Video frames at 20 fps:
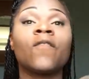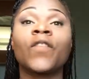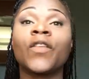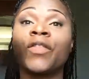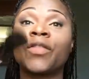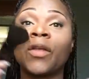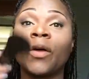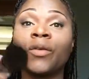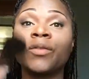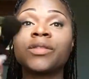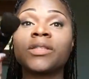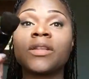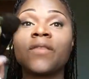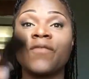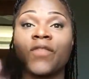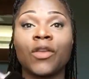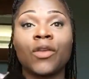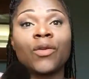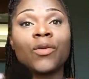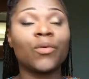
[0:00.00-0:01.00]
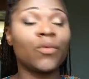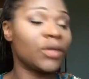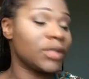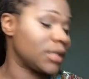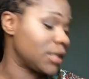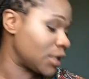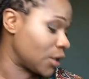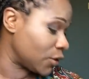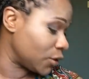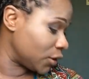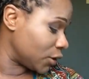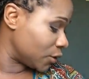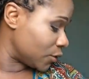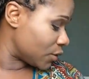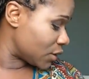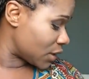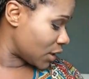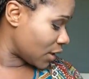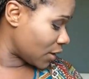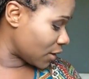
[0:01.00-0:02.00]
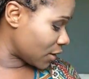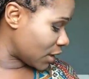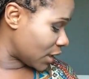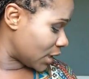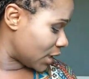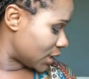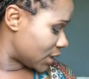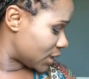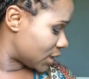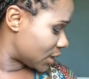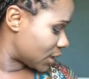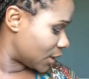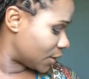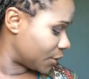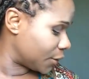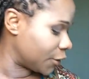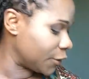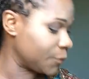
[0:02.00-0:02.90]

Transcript: for those of you still using this